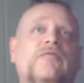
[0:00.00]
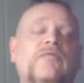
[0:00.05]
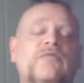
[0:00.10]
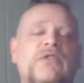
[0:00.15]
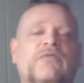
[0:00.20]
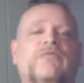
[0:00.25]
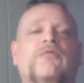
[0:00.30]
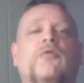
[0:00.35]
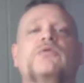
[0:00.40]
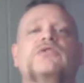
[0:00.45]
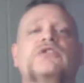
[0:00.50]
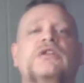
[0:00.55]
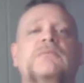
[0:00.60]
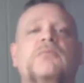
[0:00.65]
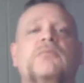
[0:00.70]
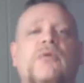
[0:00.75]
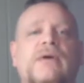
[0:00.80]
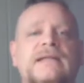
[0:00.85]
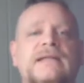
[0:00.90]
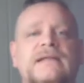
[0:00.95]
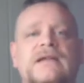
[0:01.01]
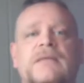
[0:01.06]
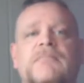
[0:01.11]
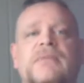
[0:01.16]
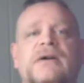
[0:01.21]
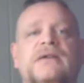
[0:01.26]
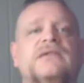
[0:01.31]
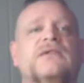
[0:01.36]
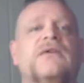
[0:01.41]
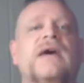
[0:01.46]
the 14 points that
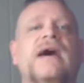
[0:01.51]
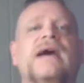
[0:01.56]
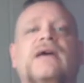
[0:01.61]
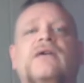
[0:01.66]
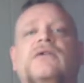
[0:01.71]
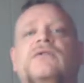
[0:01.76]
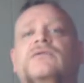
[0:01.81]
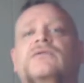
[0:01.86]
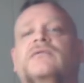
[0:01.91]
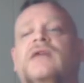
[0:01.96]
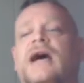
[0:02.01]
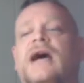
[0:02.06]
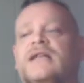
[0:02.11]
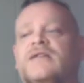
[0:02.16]
Umberto Eco